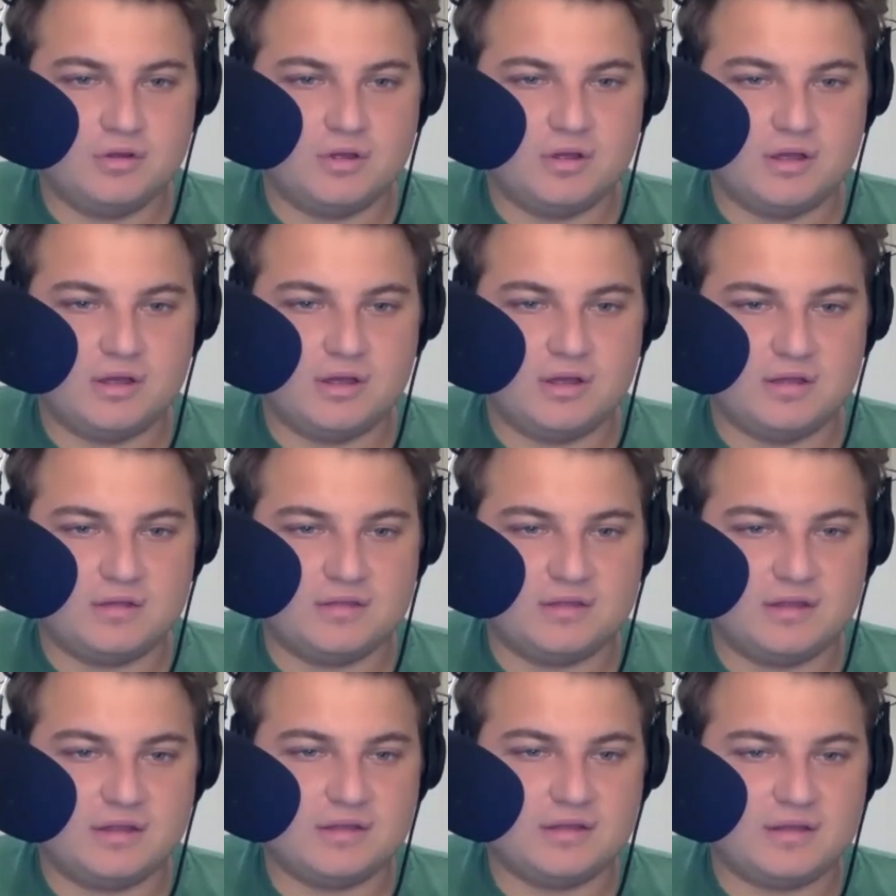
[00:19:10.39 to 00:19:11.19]
and
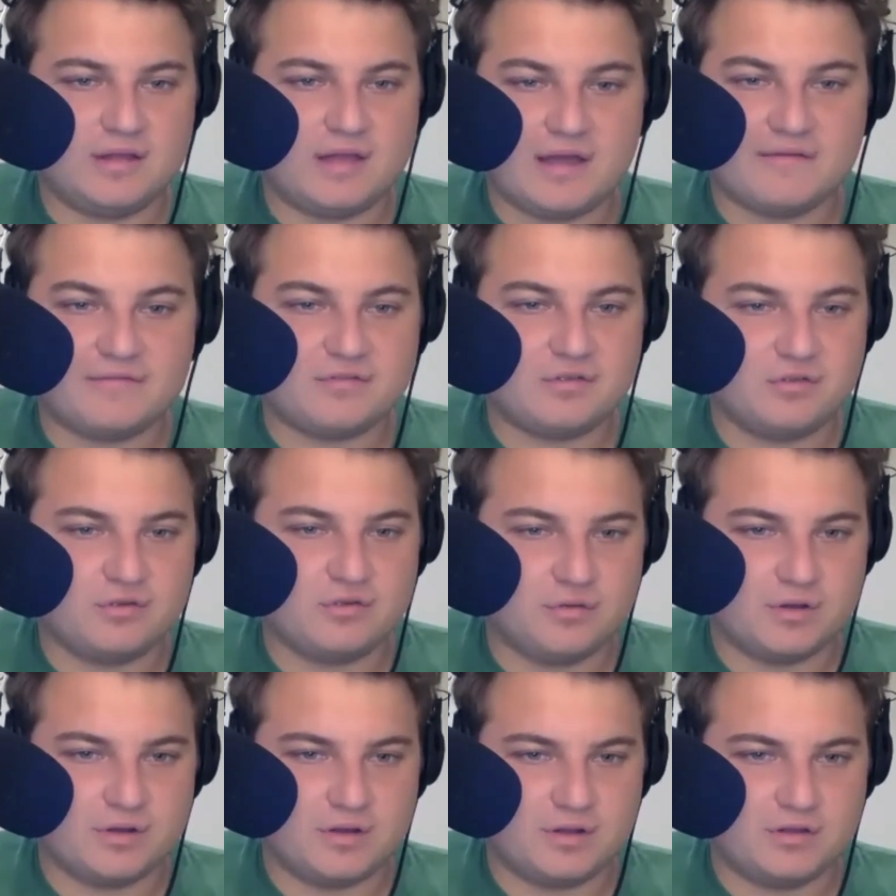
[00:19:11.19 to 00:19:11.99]
they didn't have to
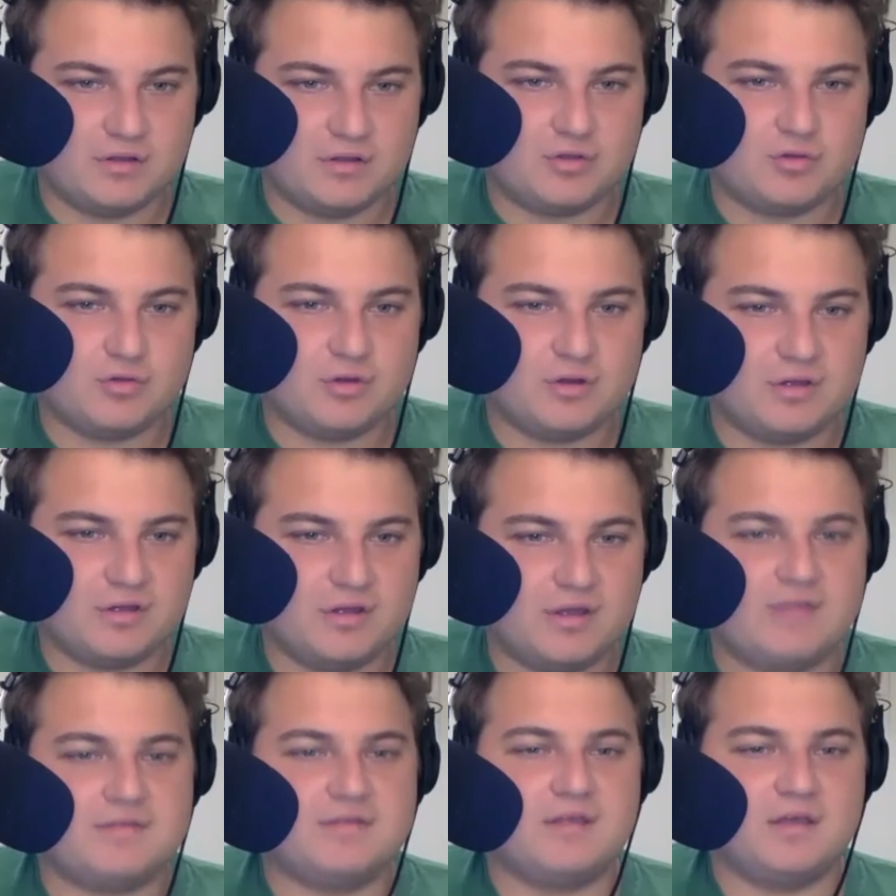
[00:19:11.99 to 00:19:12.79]
do any of the shooting,
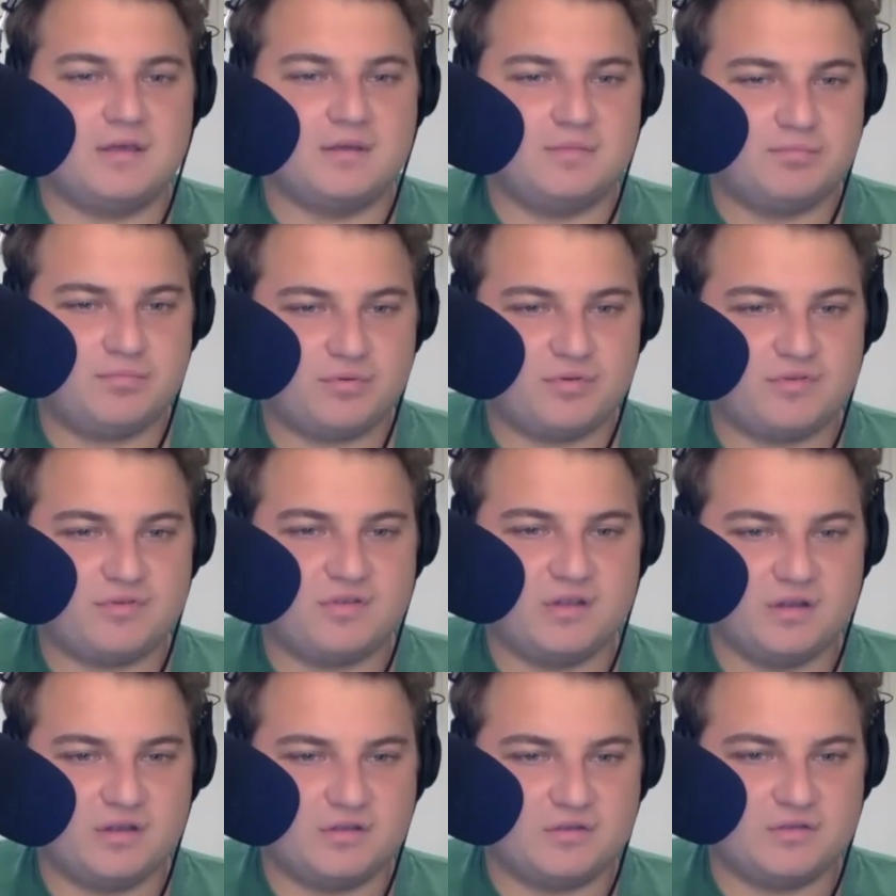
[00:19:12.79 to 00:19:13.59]
yet they
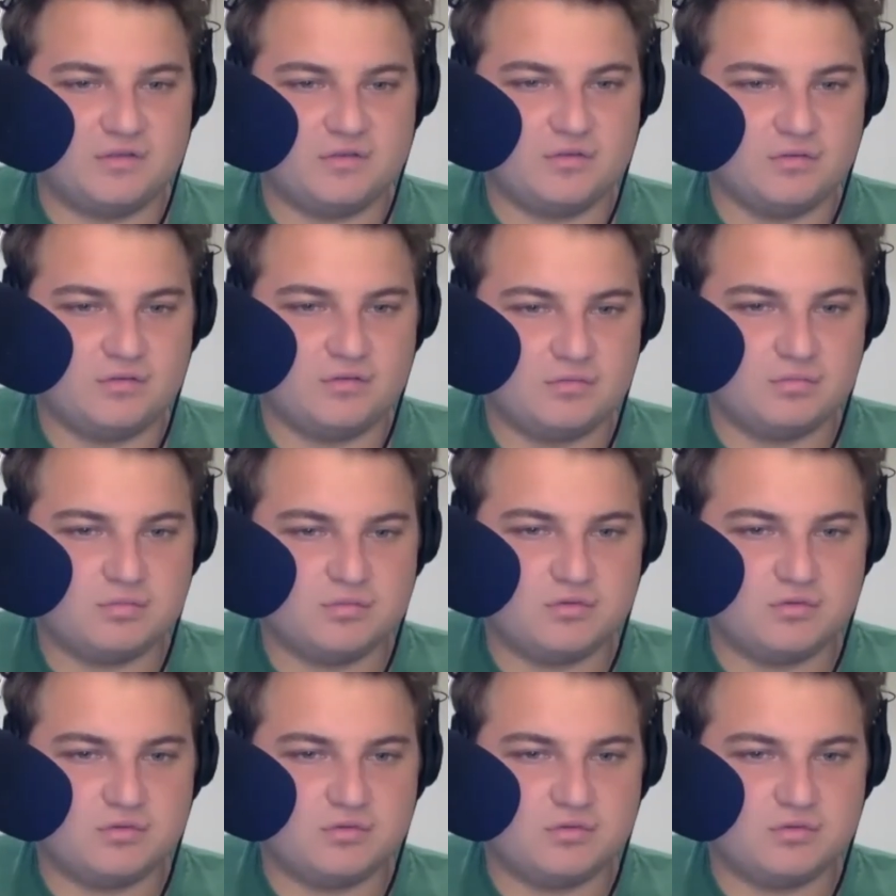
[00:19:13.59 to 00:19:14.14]
proceeded to